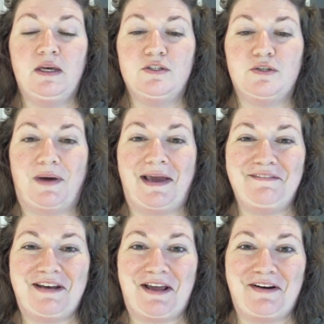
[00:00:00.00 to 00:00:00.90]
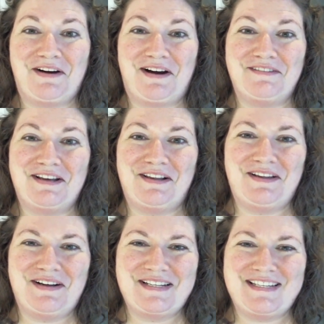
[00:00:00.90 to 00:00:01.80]
So I haven't had her coffee in a
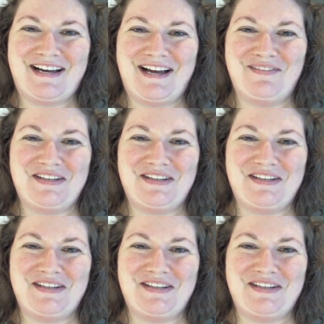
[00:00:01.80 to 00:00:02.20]
long time,